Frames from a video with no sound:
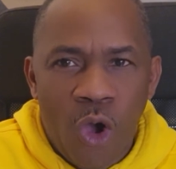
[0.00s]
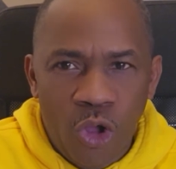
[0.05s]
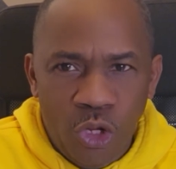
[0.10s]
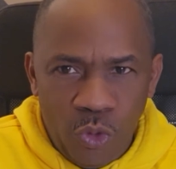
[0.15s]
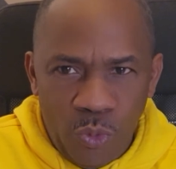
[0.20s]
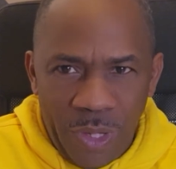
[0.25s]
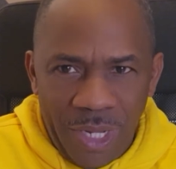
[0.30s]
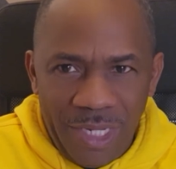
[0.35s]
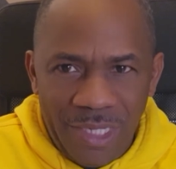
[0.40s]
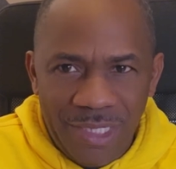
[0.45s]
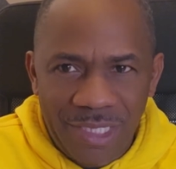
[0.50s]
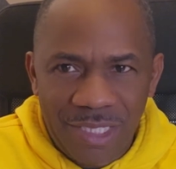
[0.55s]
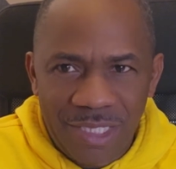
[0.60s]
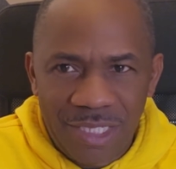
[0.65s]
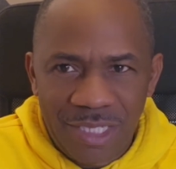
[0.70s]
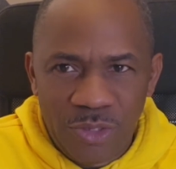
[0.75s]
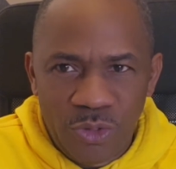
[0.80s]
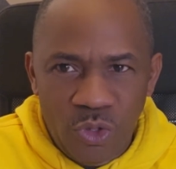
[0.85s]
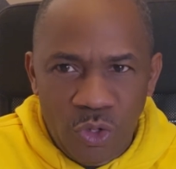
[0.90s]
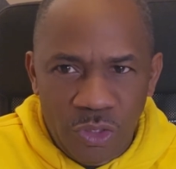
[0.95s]

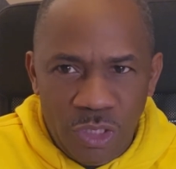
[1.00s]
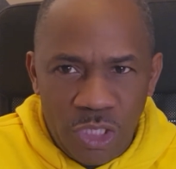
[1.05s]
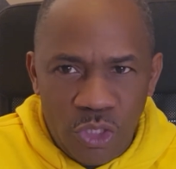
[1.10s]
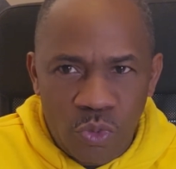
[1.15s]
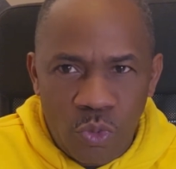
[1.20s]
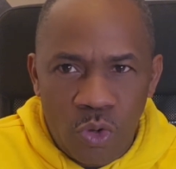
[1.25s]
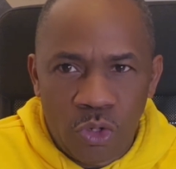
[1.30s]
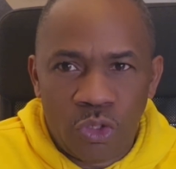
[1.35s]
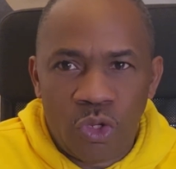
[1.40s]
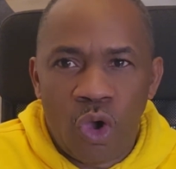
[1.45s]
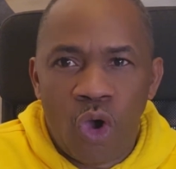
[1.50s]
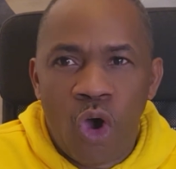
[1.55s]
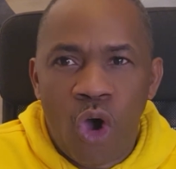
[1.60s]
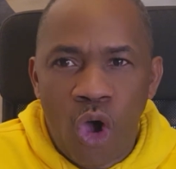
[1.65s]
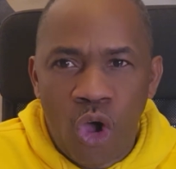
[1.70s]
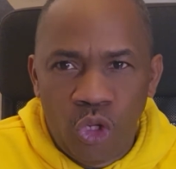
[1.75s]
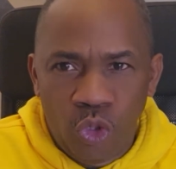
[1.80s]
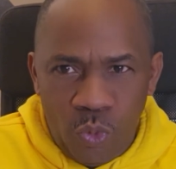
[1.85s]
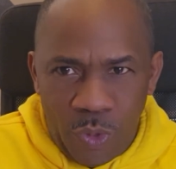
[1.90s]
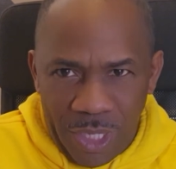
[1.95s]
always, note this word,
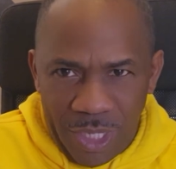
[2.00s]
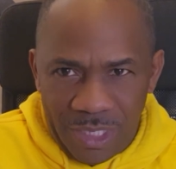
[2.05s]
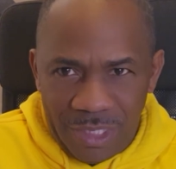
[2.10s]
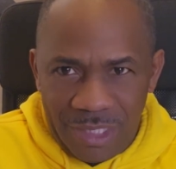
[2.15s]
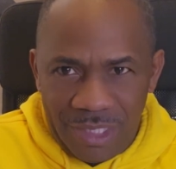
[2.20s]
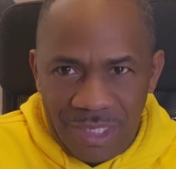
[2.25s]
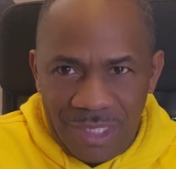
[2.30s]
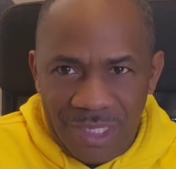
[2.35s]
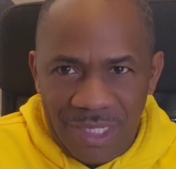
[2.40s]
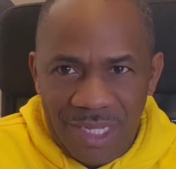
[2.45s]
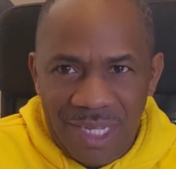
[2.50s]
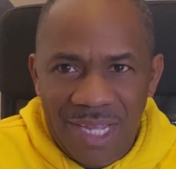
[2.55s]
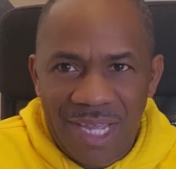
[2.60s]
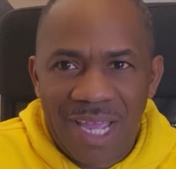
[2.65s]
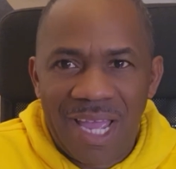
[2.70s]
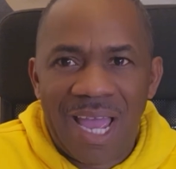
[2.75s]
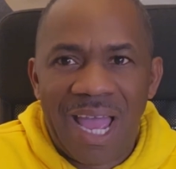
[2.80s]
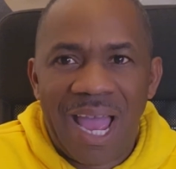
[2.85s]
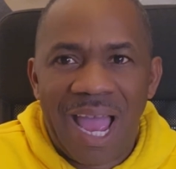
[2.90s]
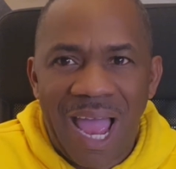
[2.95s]
always
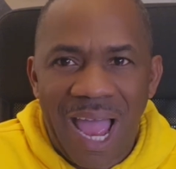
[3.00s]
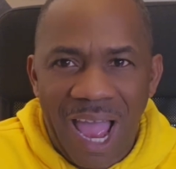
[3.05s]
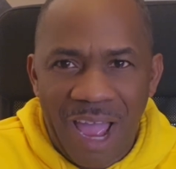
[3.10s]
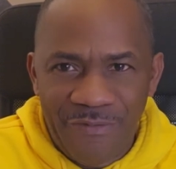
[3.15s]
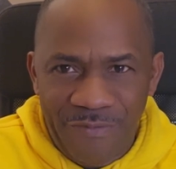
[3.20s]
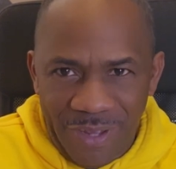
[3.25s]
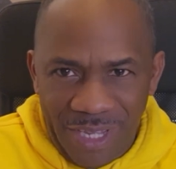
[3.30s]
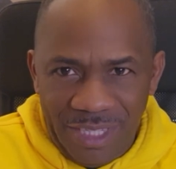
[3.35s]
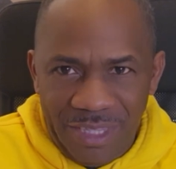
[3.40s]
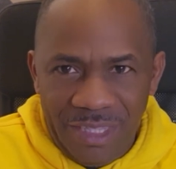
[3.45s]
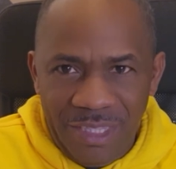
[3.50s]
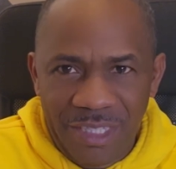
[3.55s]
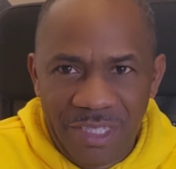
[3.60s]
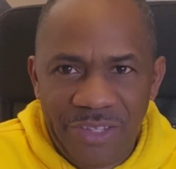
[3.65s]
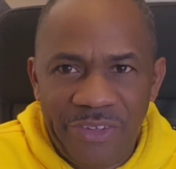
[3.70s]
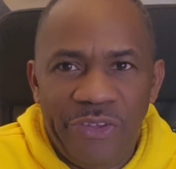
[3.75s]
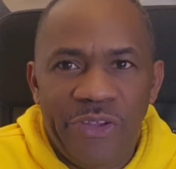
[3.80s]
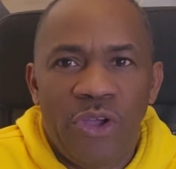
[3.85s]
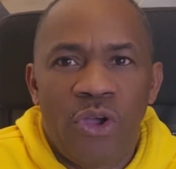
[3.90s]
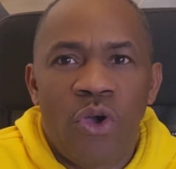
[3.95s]

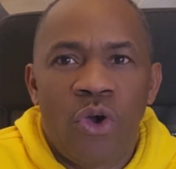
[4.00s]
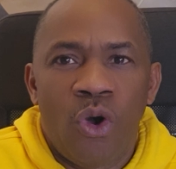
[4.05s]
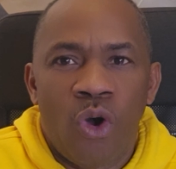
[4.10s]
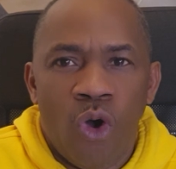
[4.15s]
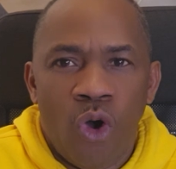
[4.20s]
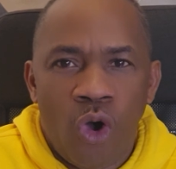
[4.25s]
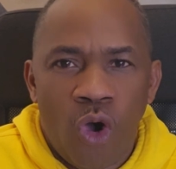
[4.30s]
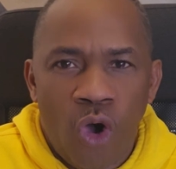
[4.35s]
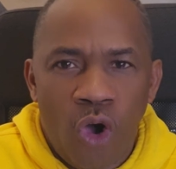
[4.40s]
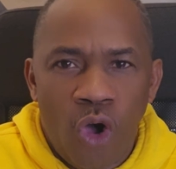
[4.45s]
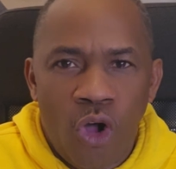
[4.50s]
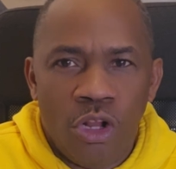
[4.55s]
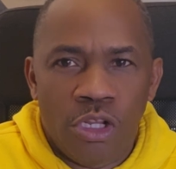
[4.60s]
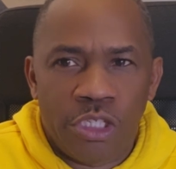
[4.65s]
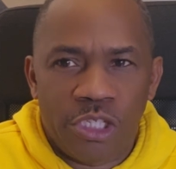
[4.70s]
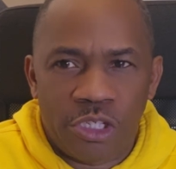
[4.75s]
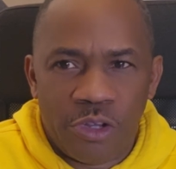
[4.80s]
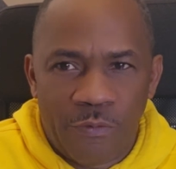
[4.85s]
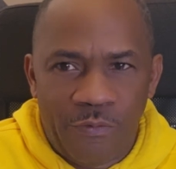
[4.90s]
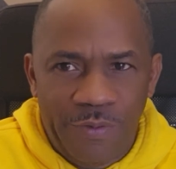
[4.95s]
having
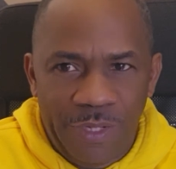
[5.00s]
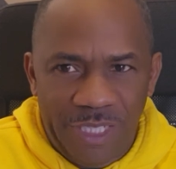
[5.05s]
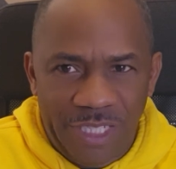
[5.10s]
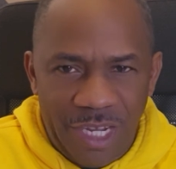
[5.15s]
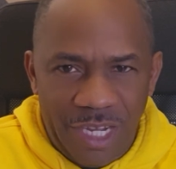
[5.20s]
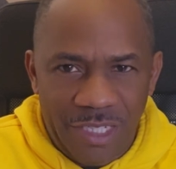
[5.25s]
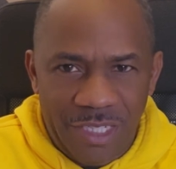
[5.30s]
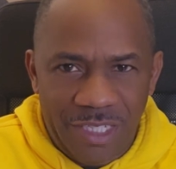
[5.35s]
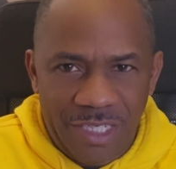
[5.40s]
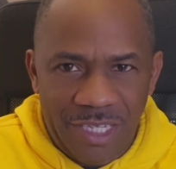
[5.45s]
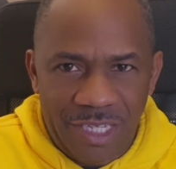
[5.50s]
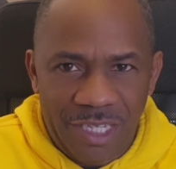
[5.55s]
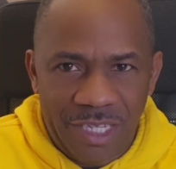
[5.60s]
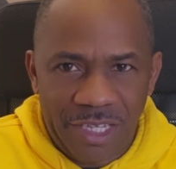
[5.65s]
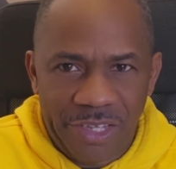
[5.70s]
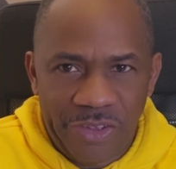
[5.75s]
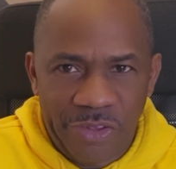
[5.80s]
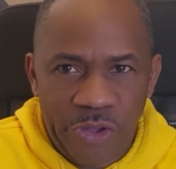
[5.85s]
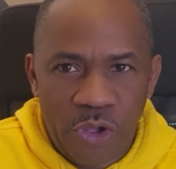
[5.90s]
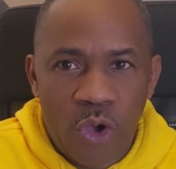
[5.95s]
all
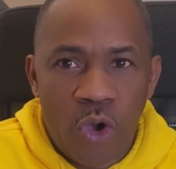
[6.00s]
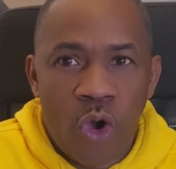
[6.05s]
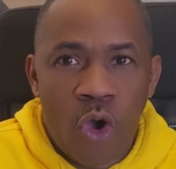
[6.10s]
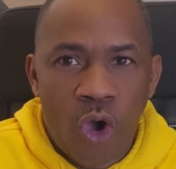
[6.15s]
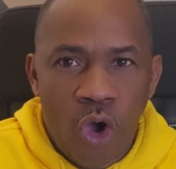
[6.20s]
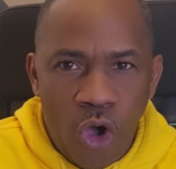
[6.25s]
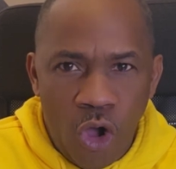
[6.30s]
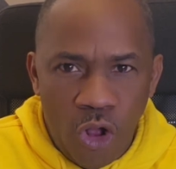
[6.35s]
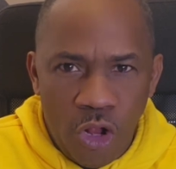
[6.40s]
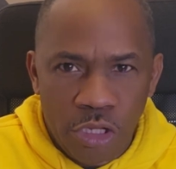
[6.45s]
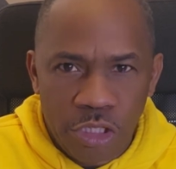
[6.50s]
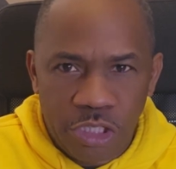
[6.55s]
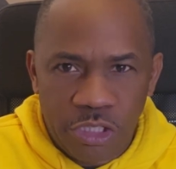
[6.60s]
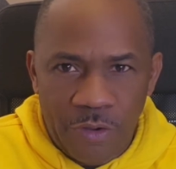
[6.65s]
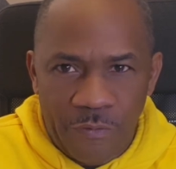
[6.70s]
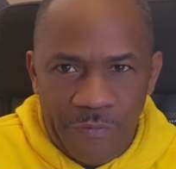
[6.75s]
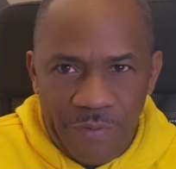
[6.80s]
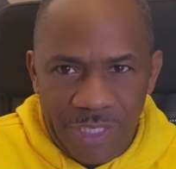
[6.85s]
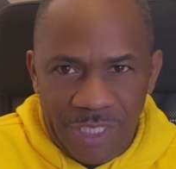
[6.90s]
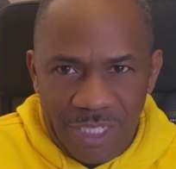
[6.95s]
sufficiency in all
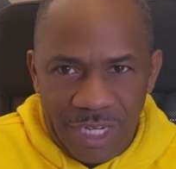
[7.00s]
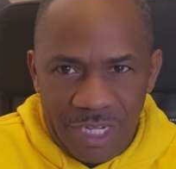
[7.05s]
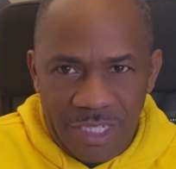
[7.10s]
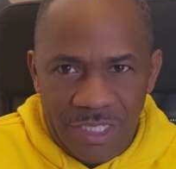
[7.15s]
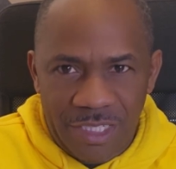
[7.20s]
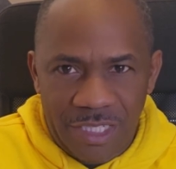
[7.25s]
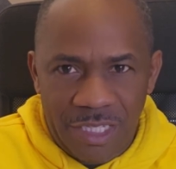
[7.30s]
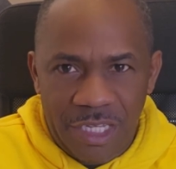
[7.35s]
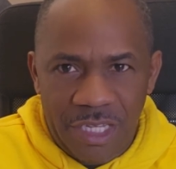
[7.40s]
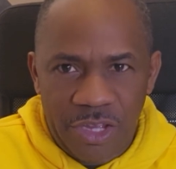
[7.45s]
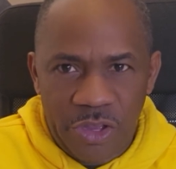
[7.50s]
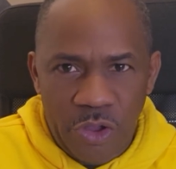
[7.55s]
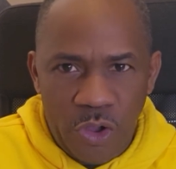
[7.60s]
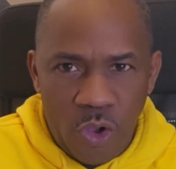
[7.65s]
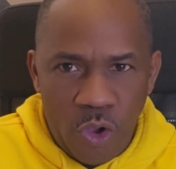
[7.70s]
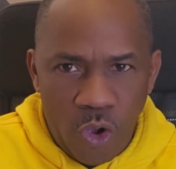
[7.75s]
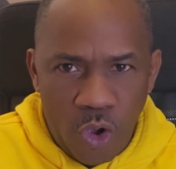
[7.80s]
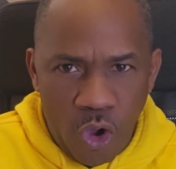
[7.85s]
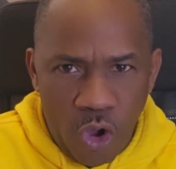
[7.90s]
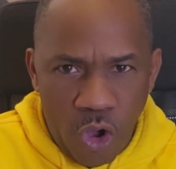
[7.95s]
things